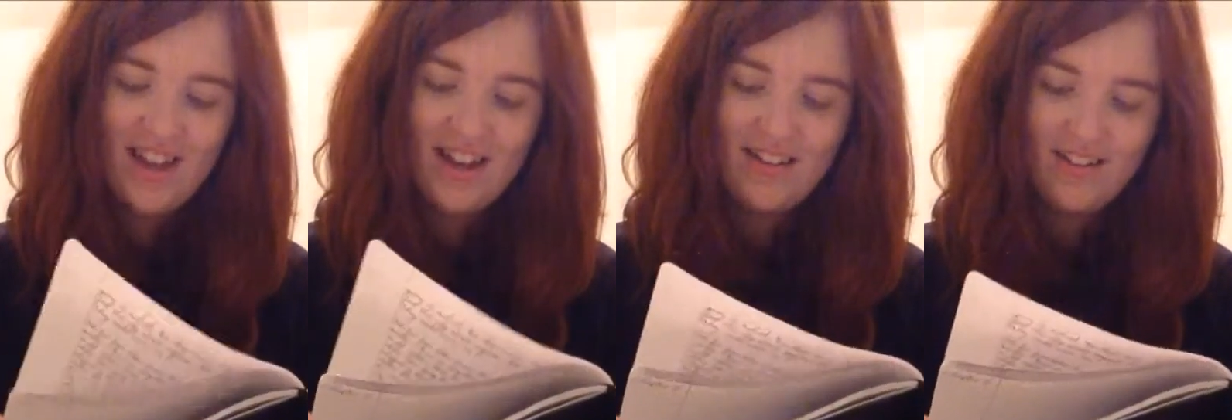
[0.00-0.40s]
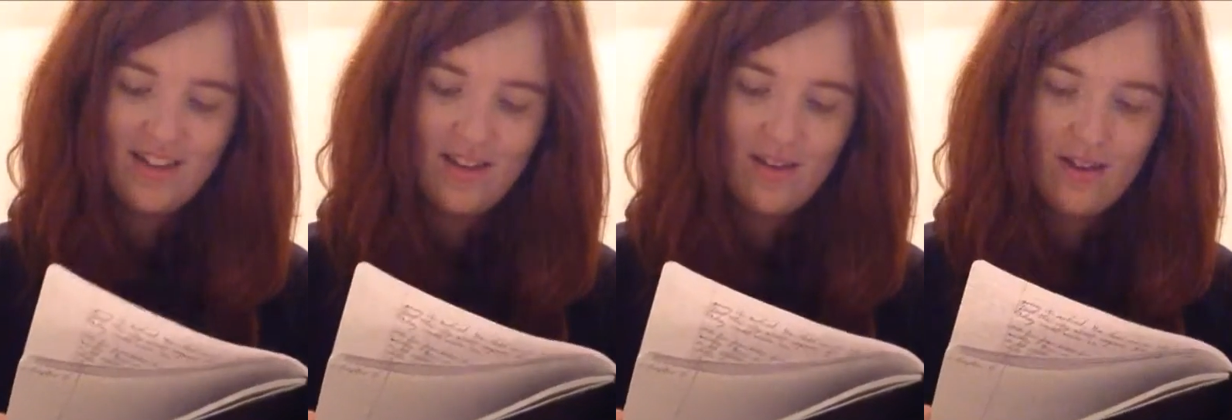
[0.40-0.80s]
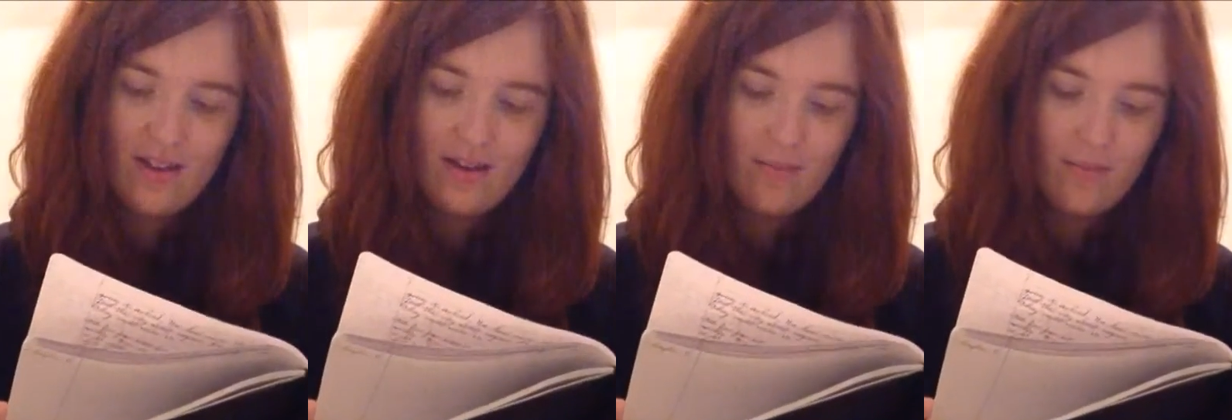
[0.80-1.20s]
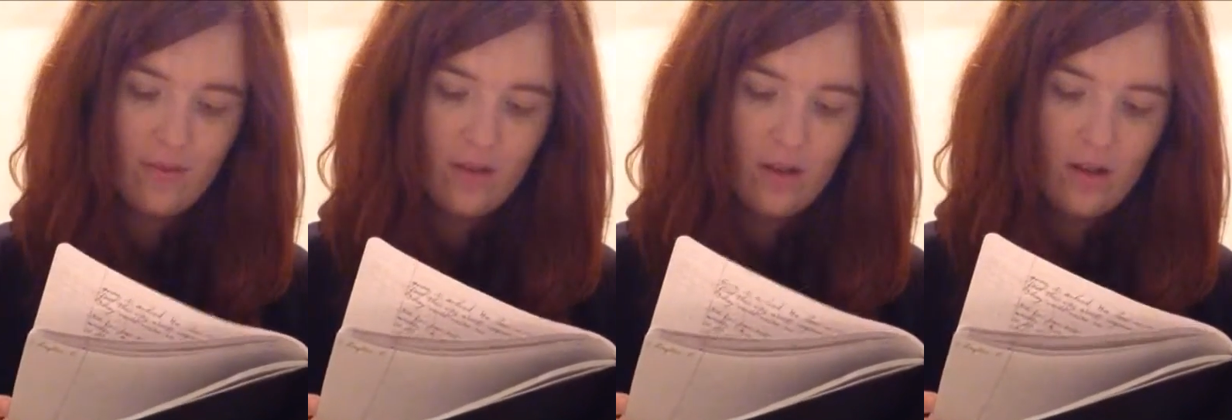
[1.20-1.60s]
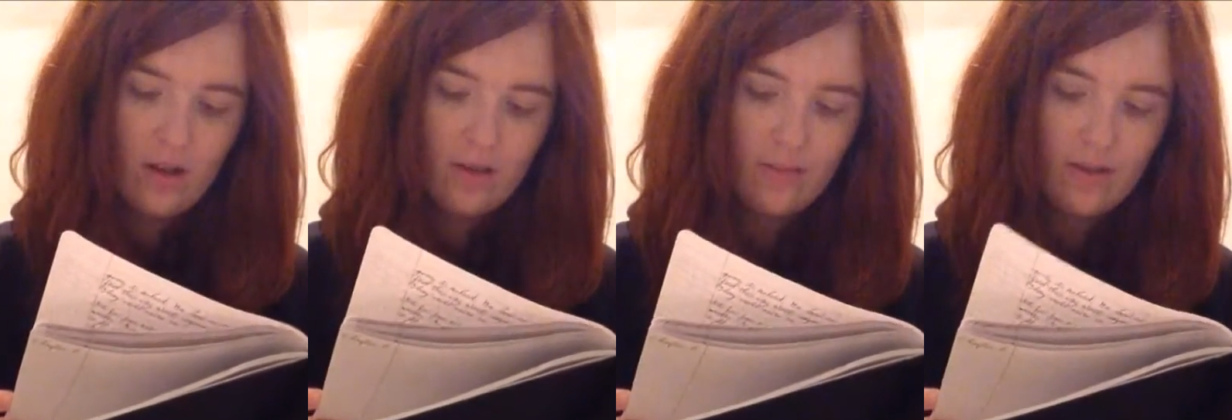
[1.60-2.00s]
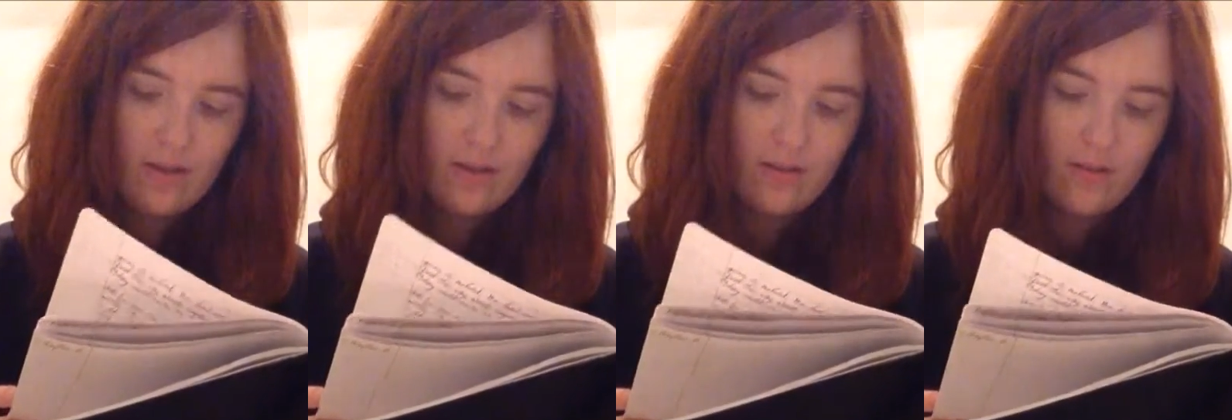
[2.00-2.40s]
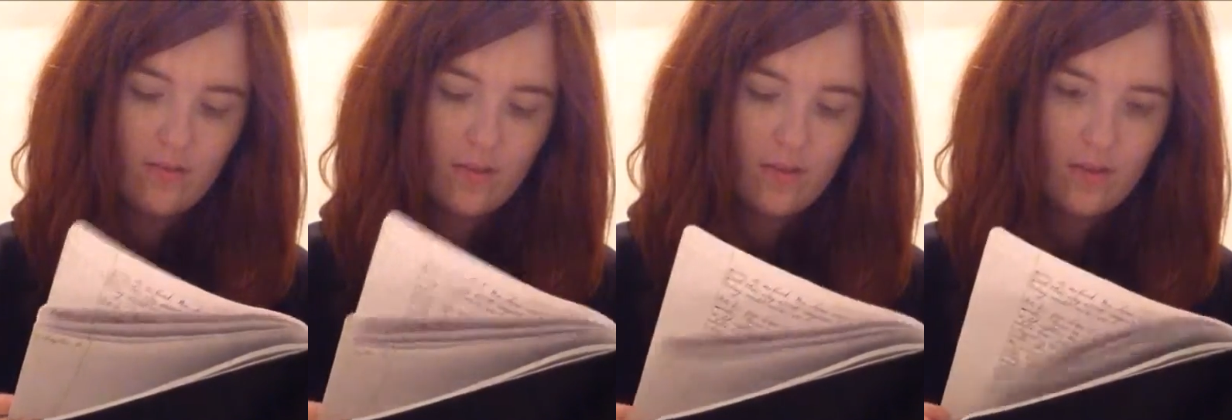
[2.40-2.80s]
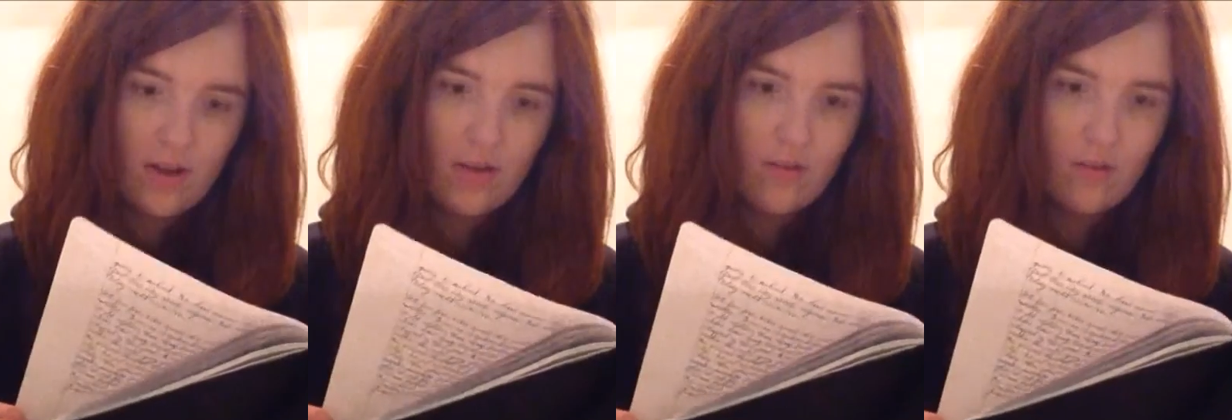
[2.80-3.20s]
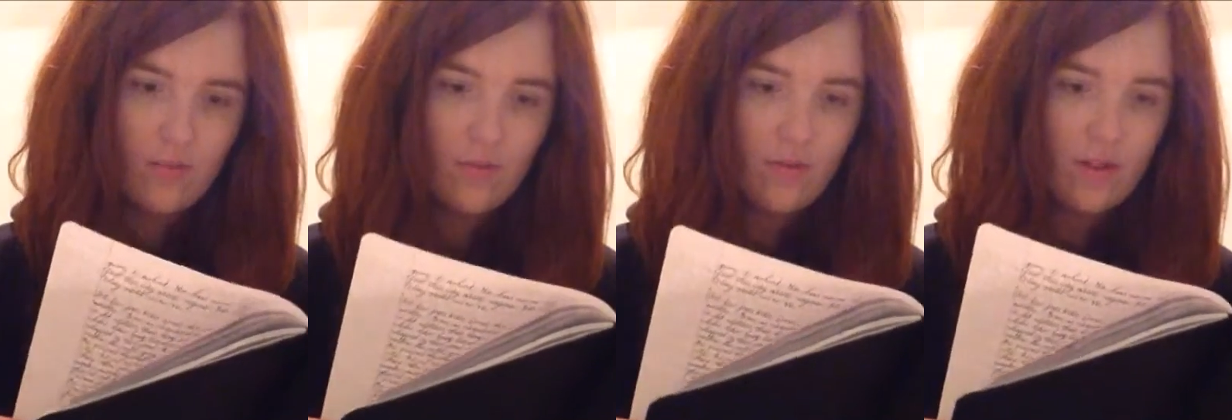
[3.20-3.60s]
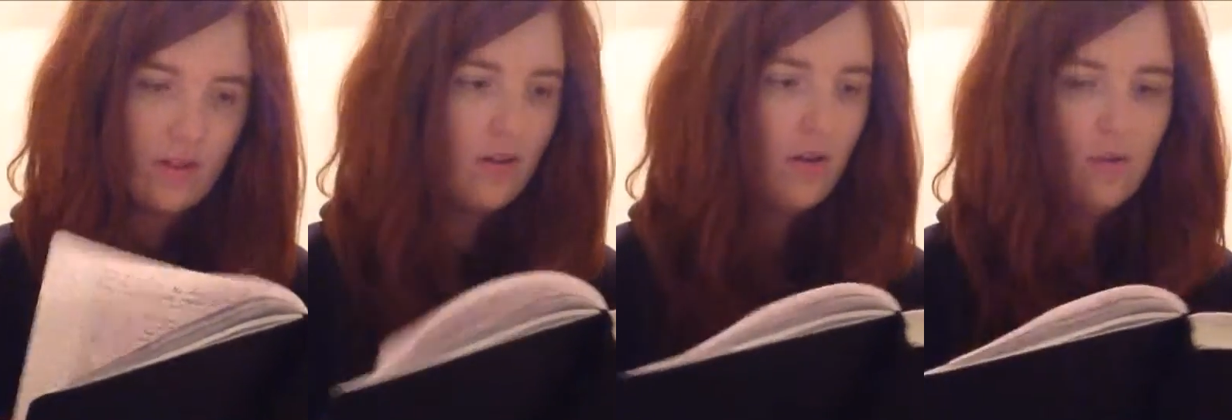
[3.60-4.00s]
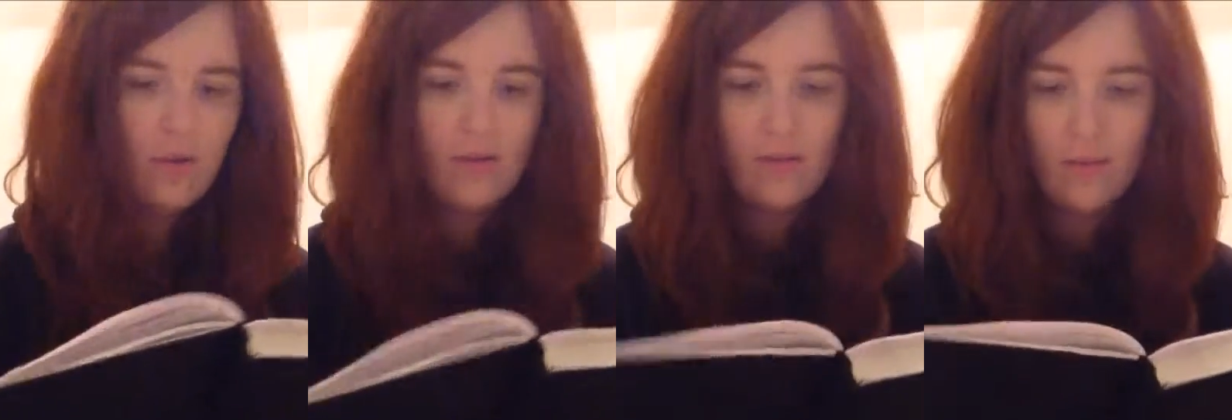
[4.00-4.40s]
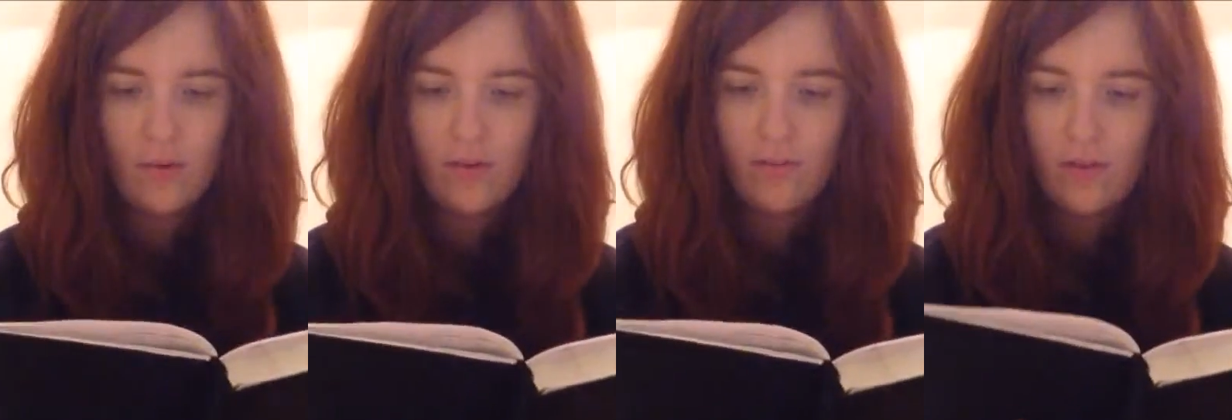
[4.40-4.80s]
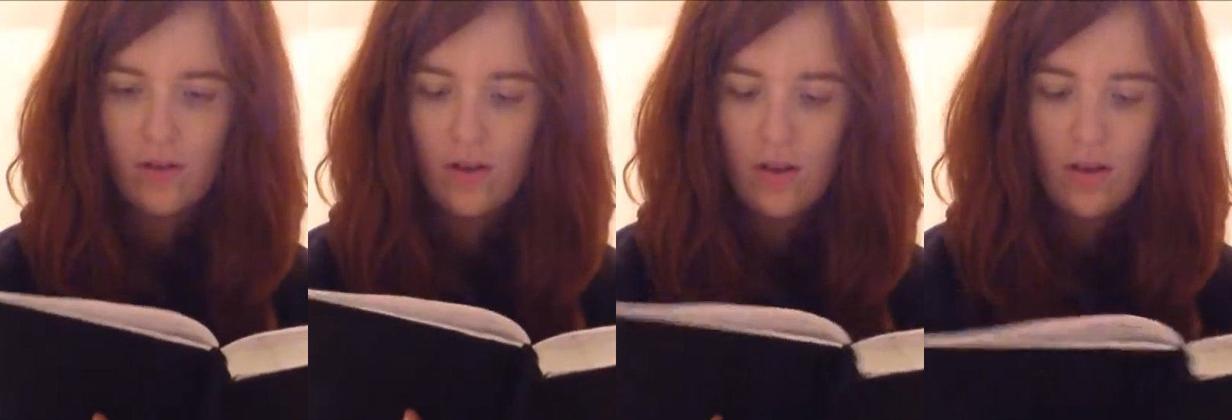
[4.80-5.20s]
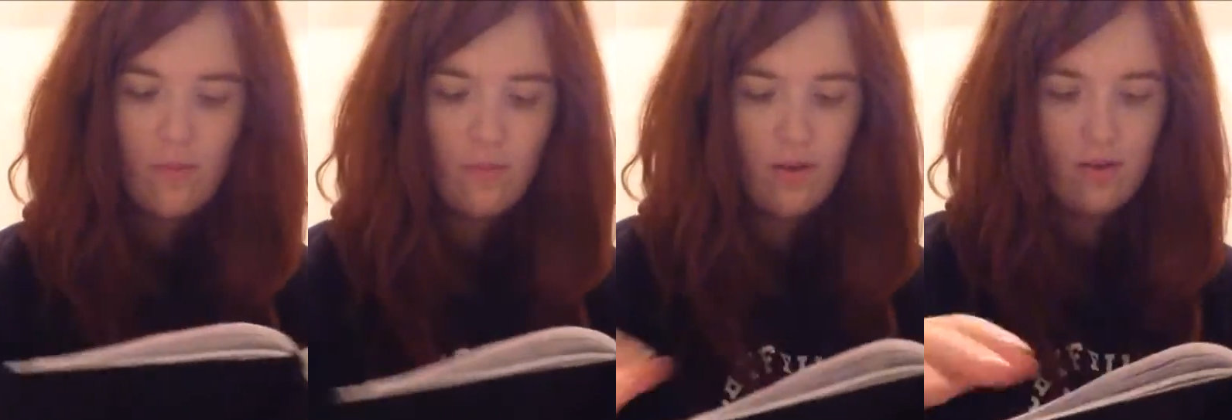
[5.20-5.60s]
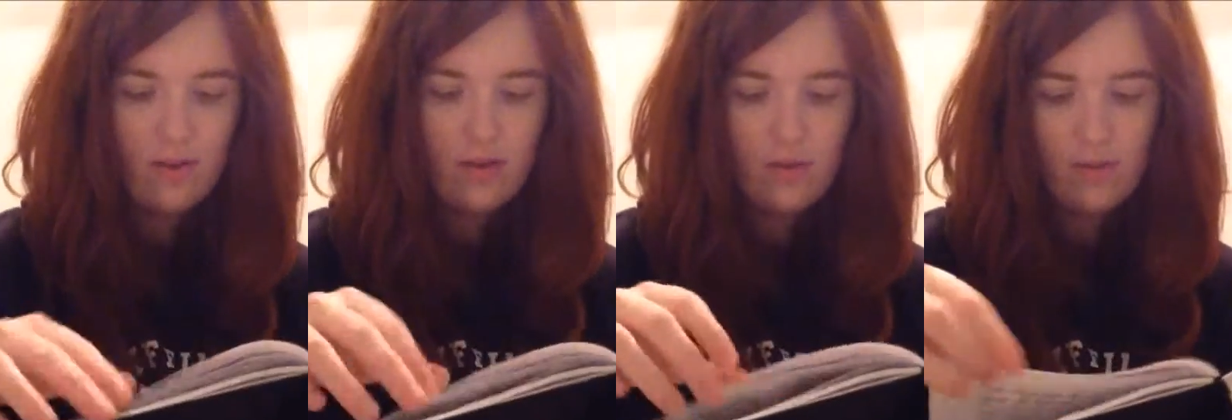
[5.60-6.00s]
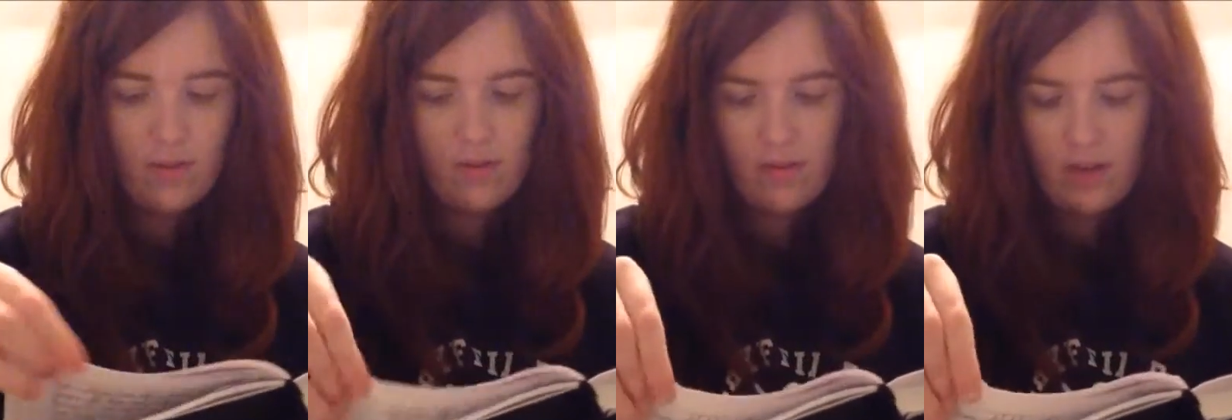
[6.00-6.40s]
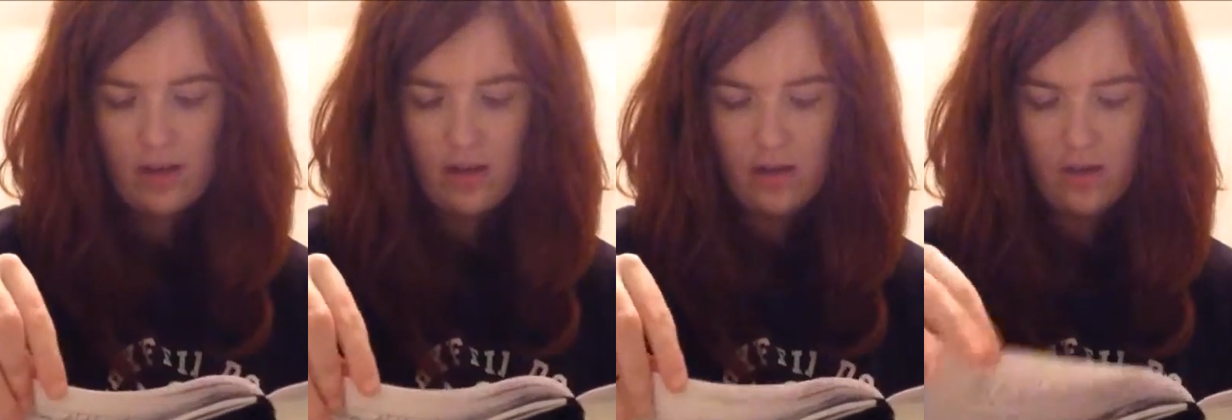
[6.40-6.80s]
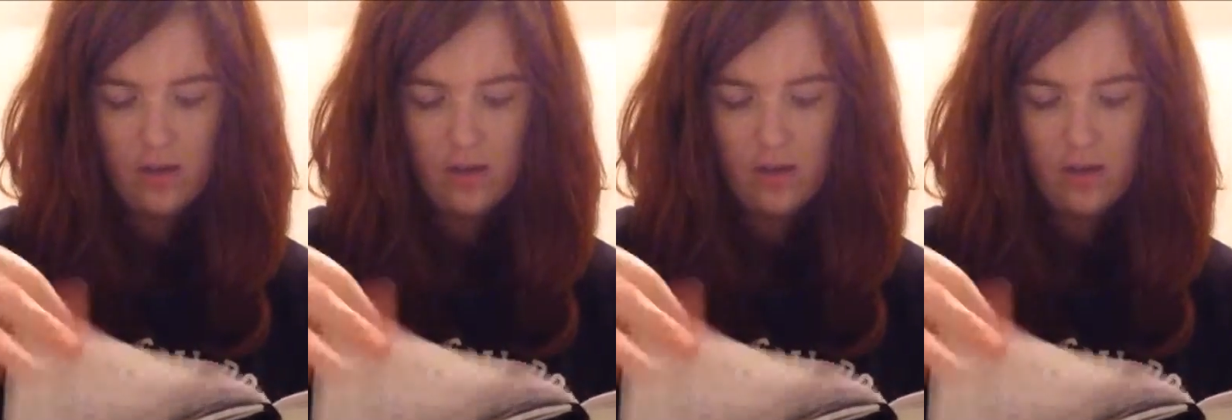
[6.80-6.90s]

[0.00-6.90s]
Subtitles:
Let's see. Like a million times tried to fill the sky causing lose that. No, that's not what I'm looking for. Where is that in her window state?